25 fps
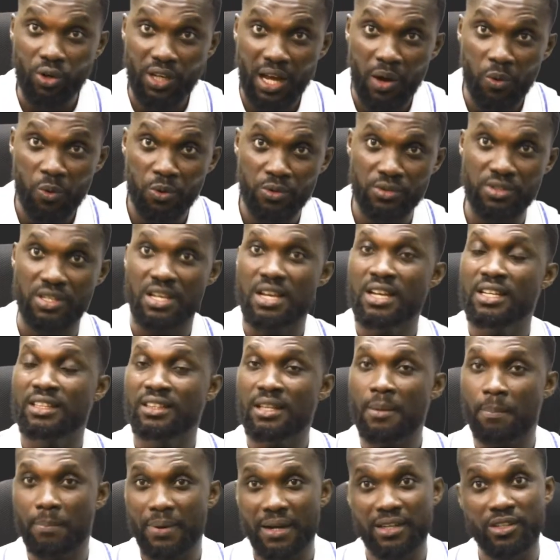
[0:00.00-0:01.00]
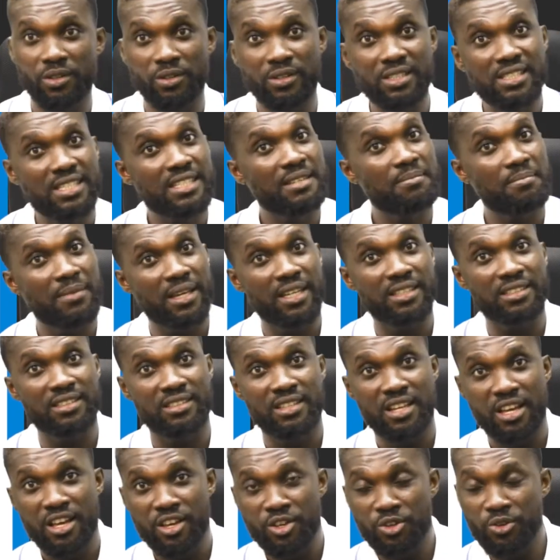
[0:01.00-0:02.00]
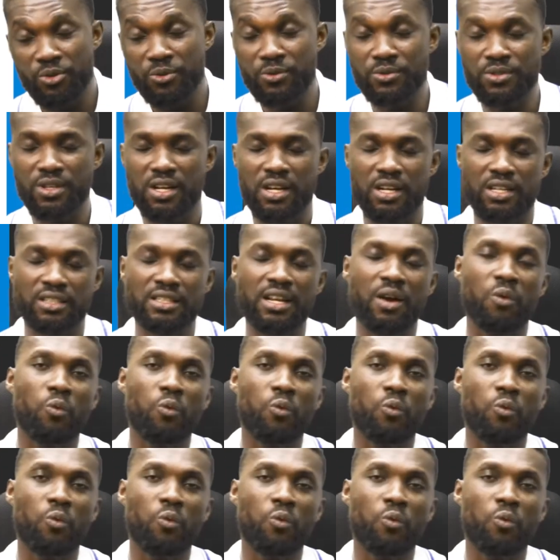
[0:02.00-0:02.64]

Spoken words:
other ones. The Paleolithic men used.